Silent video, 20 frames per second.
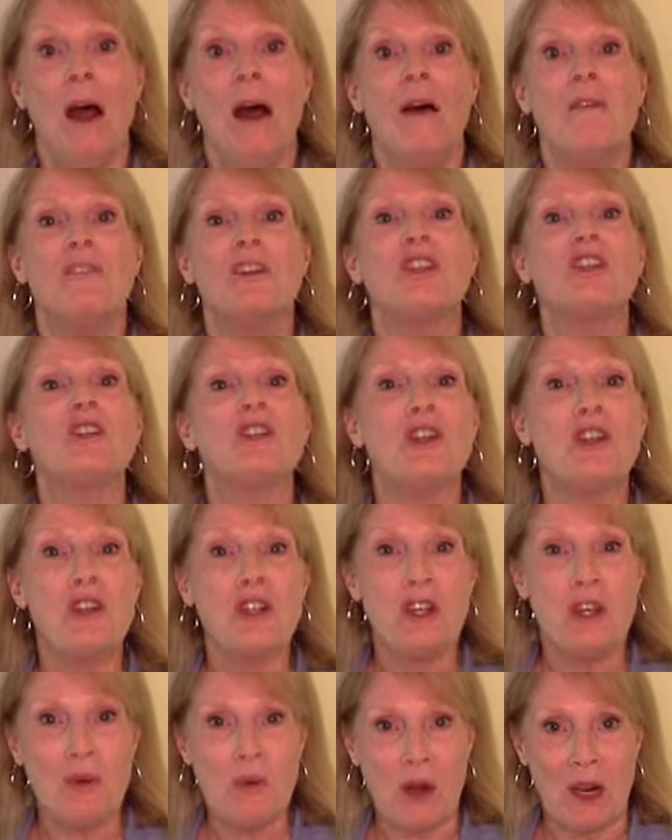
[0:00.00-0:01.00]
For sure,
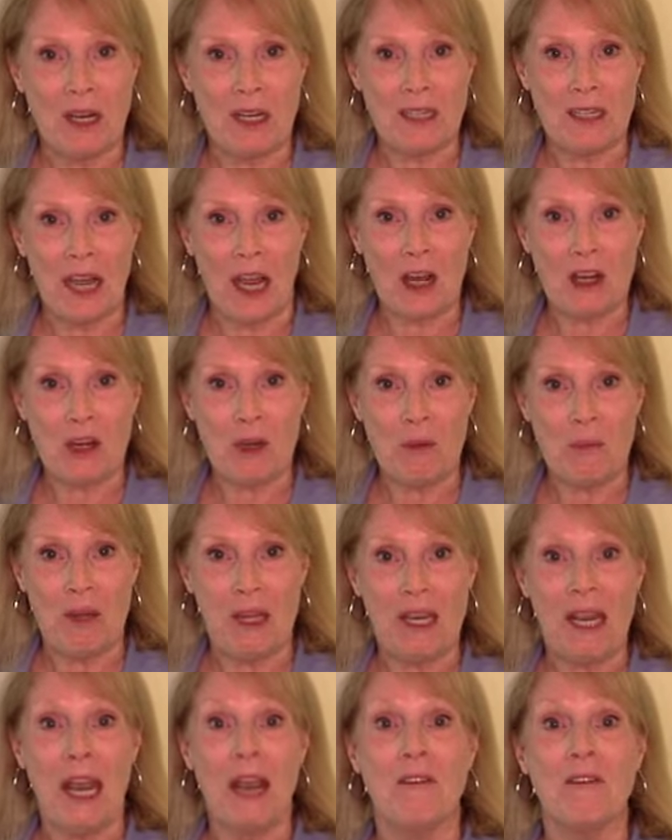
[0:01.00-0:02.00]
you want to
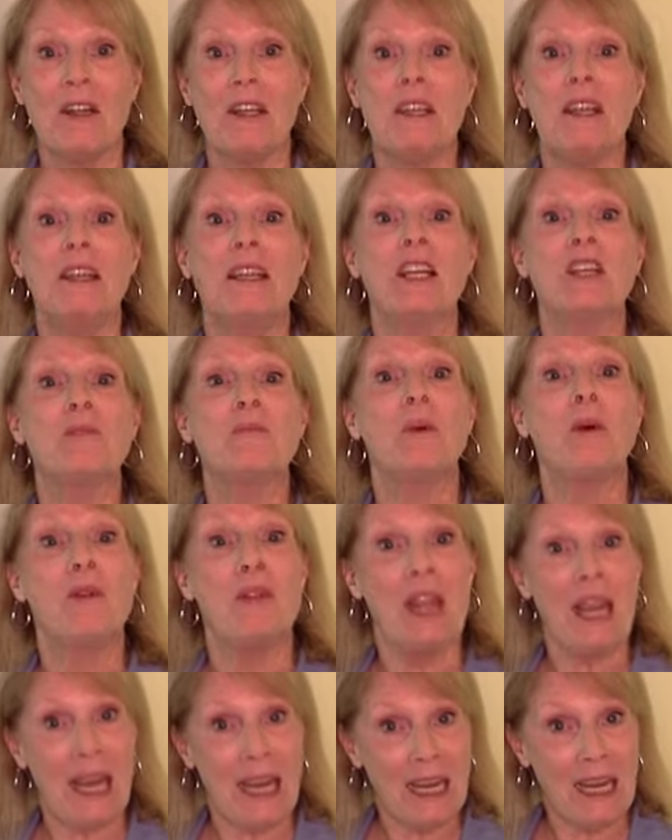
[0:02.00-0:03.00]
document everything that's both
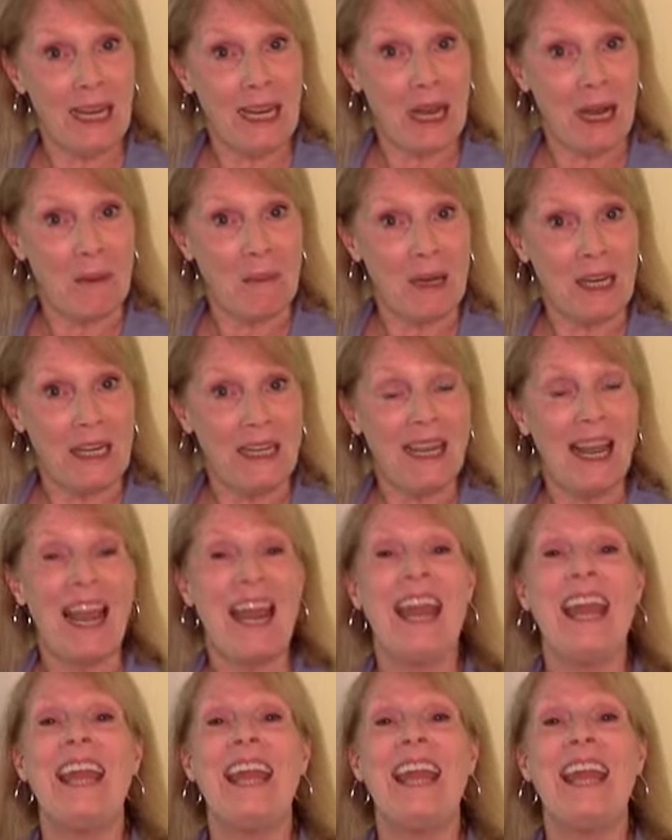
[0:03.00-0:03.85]
incoming